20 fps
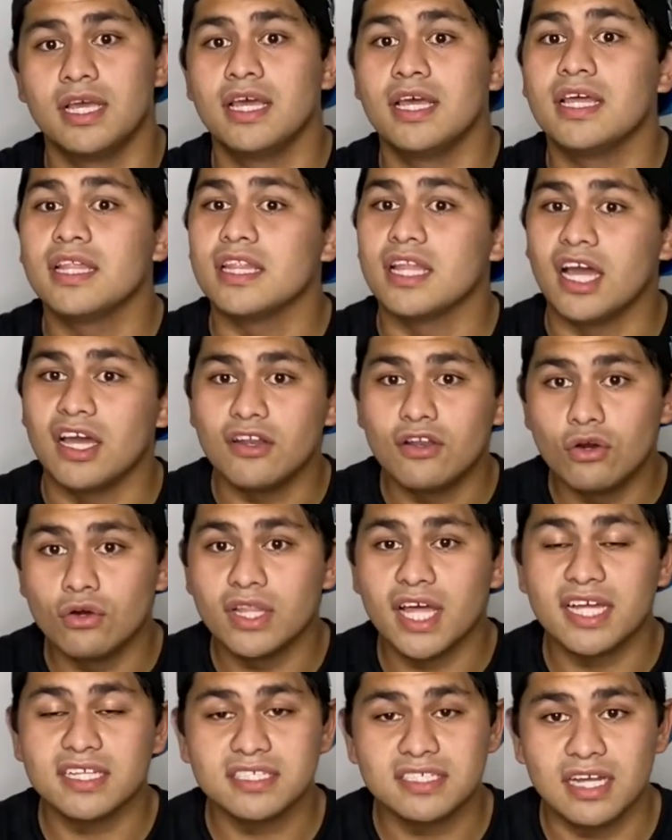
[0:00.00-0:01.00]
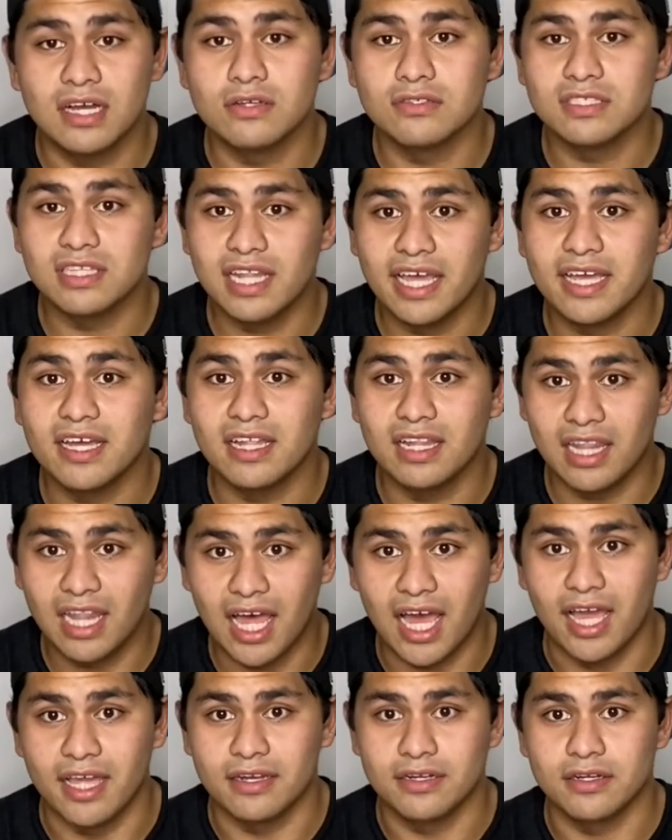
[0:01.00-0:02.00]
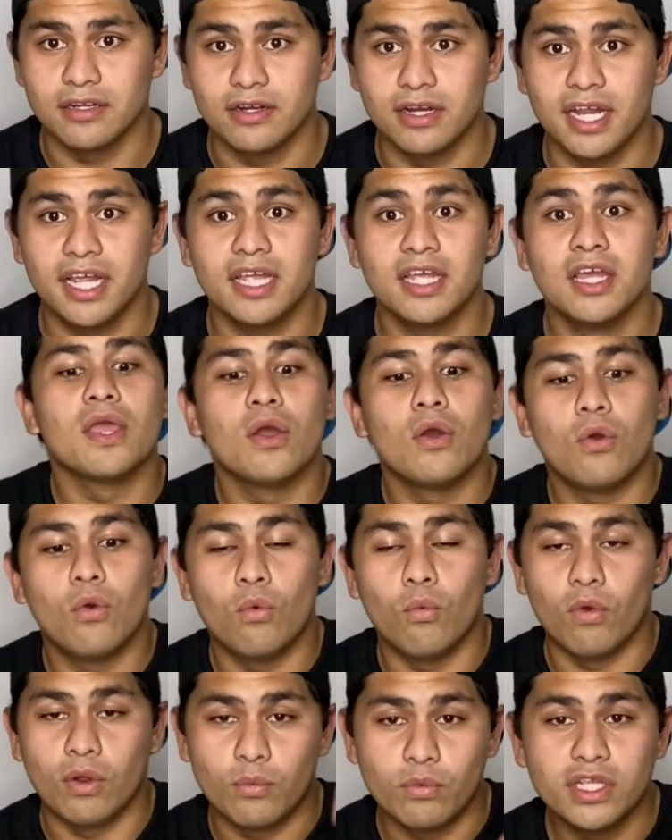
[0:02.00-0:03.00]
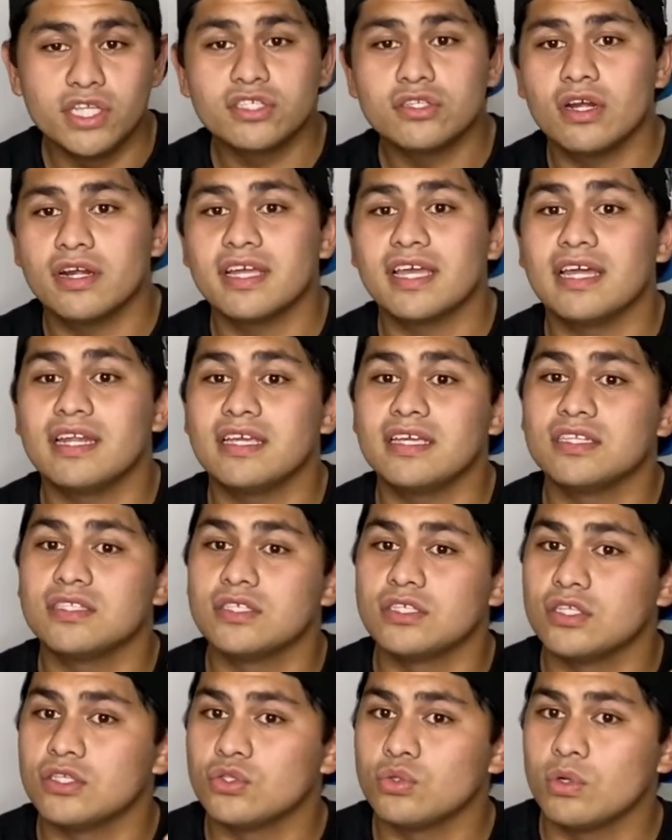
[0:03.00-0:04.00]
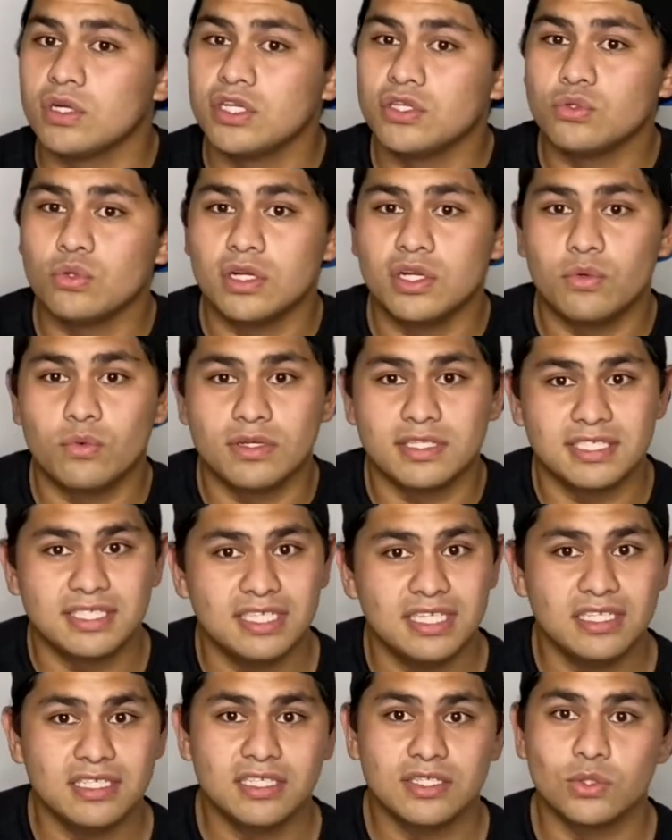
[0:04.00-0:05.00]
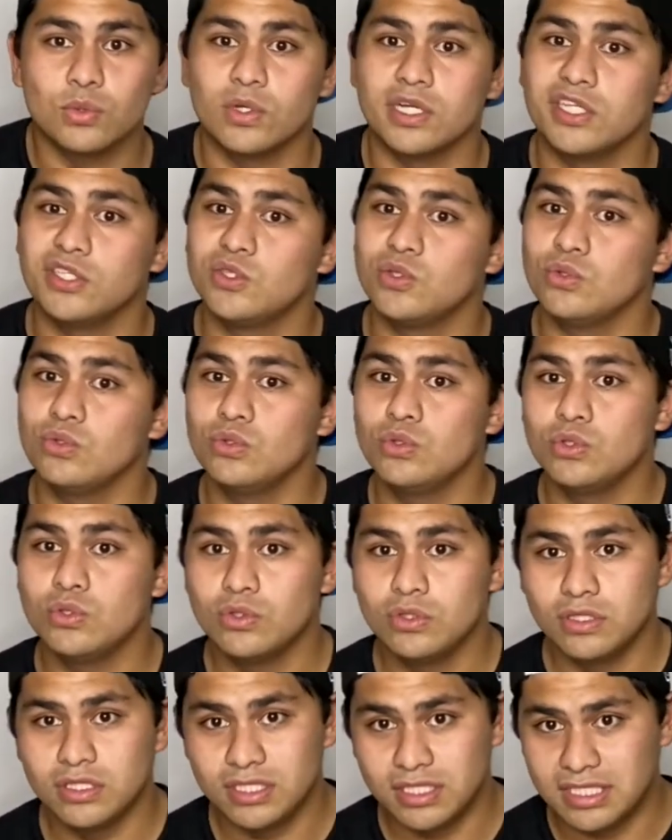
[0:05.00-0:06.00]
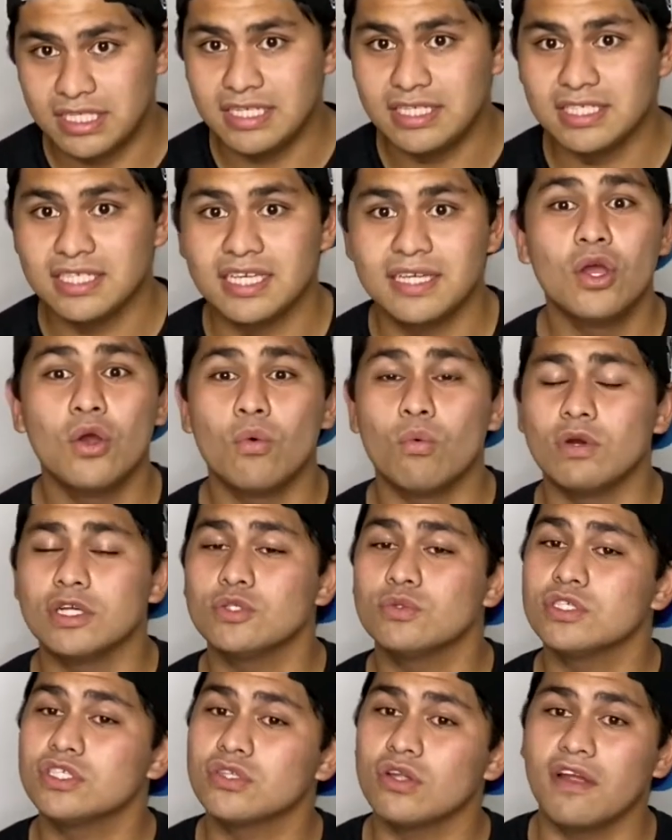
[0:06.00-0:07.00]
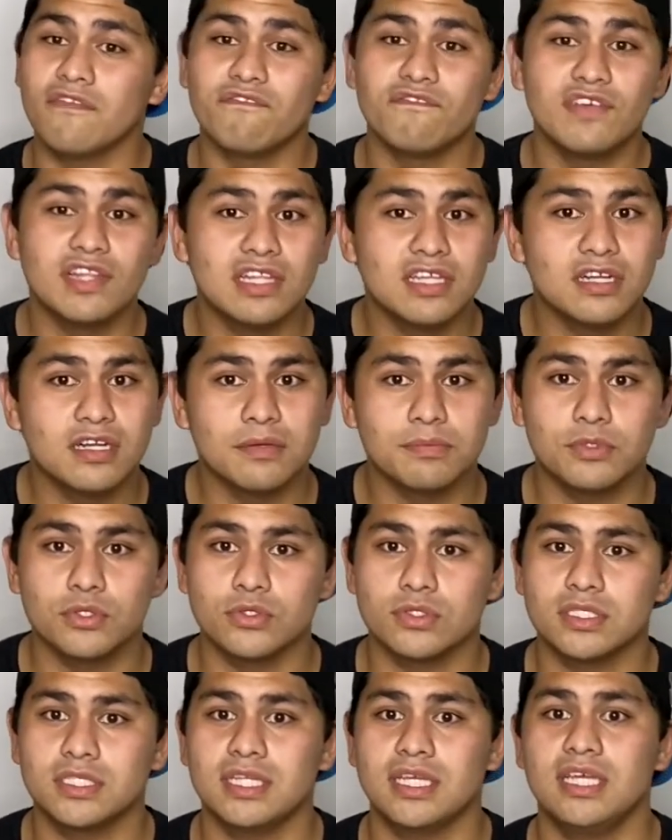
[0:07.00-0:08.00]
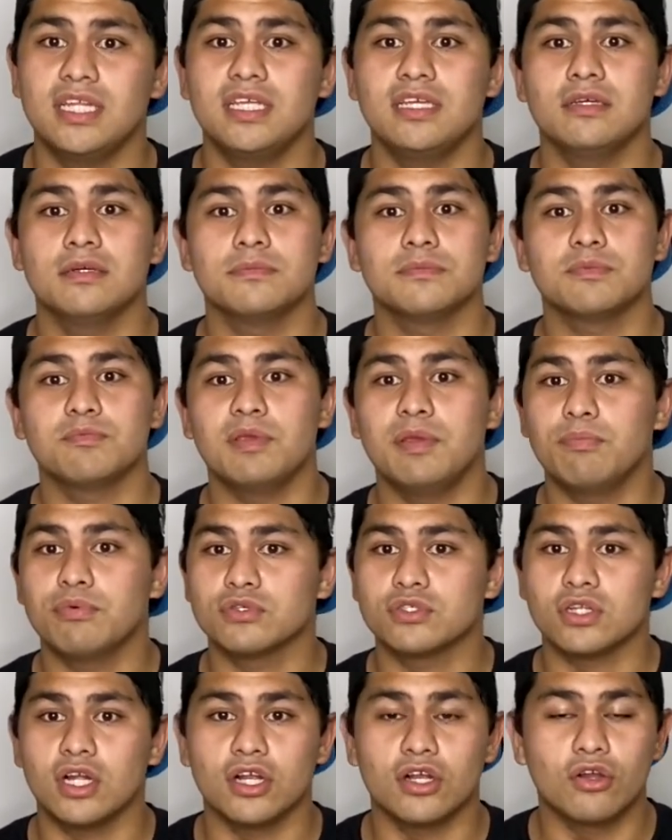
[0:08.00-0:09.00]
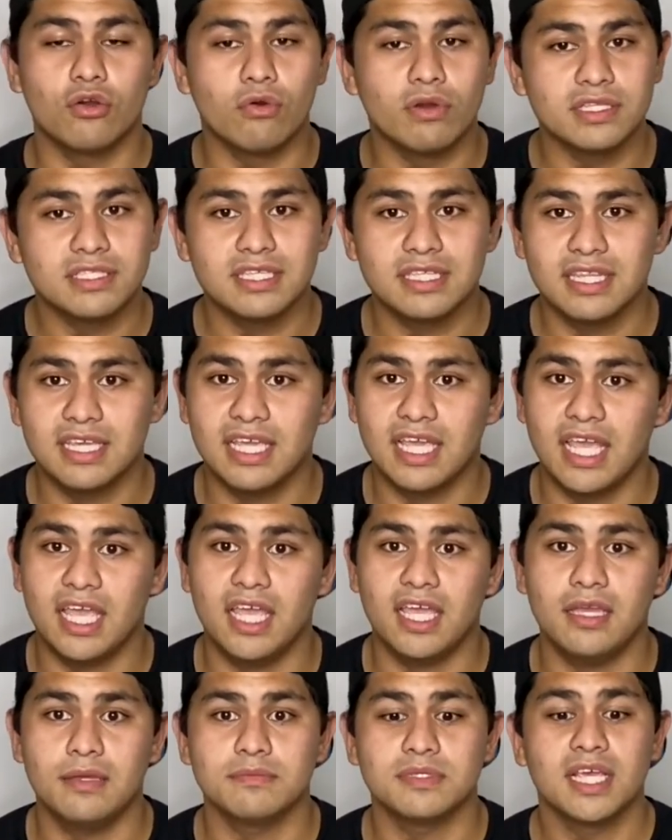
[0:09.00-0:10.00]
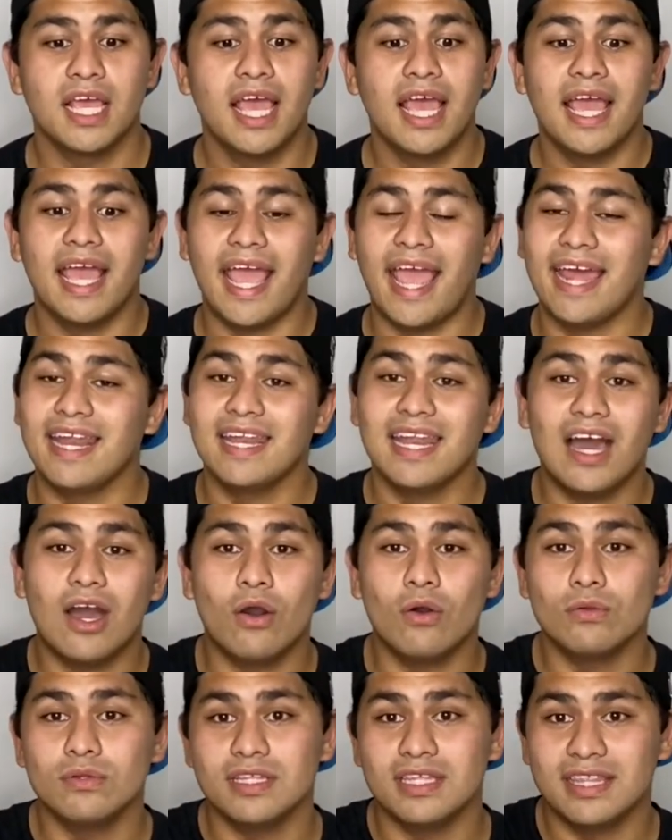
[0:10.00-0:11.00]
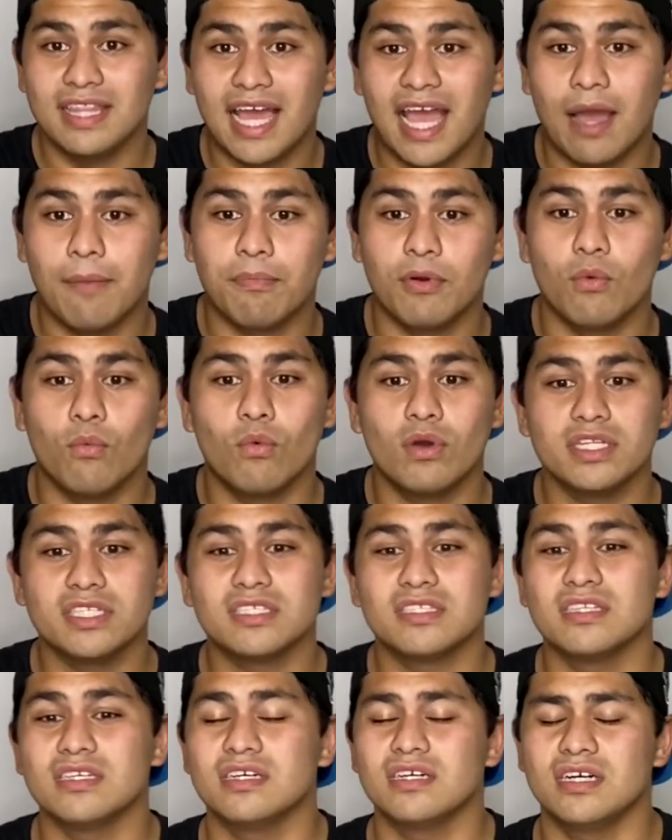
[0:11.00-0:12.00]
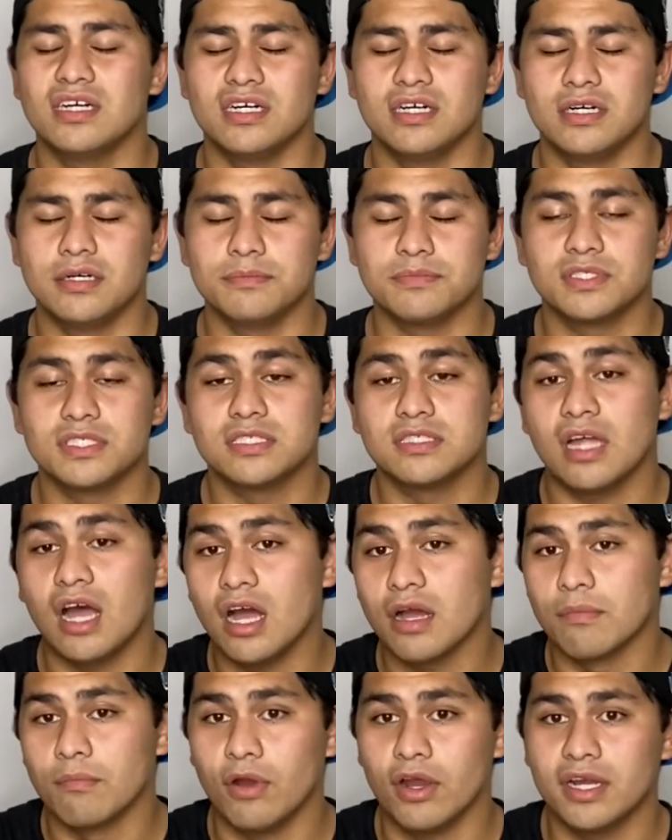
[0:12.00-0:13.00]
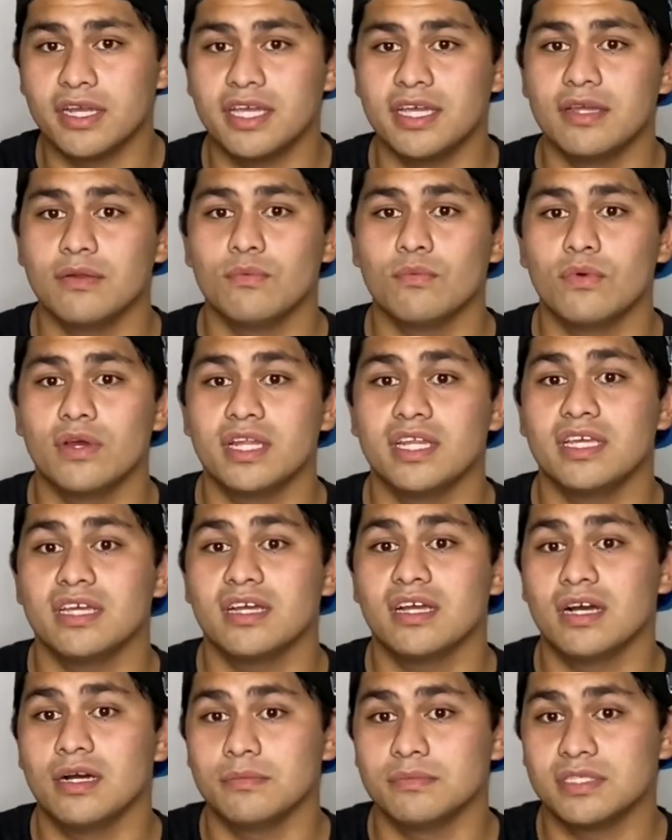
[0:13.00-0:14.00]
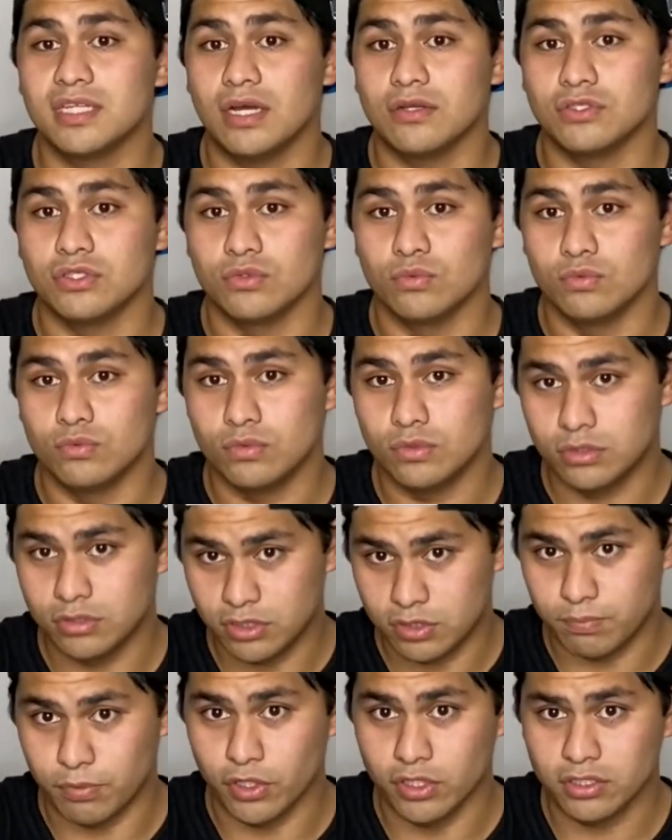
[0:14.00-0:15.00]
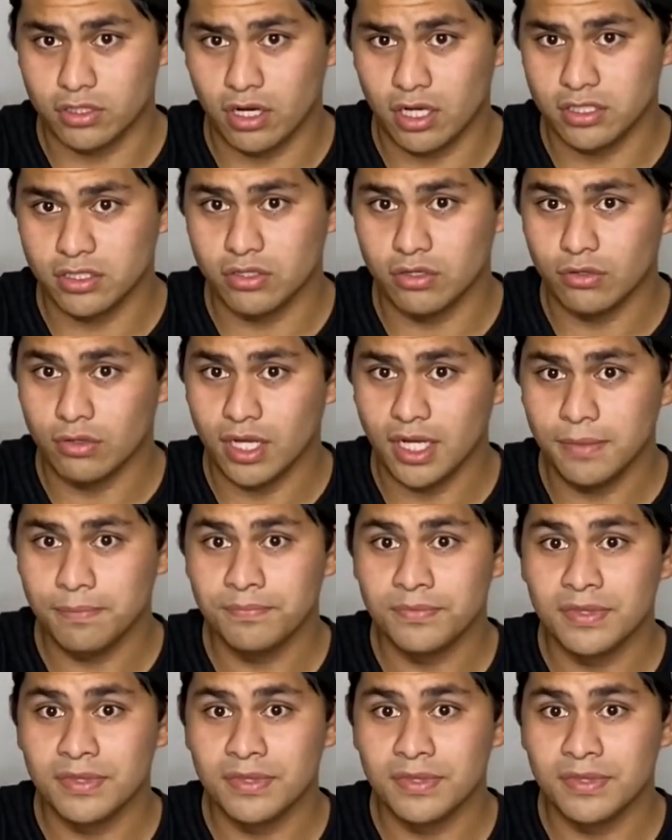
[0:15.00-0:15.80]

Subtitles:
Now, I know that sounds like a lot, all right? When we start getting into the 2021 season, 22 season, once we start filling up those stadiums, people start going to the games. And not only that, but once the stock market, when it comes down to sports cards go up,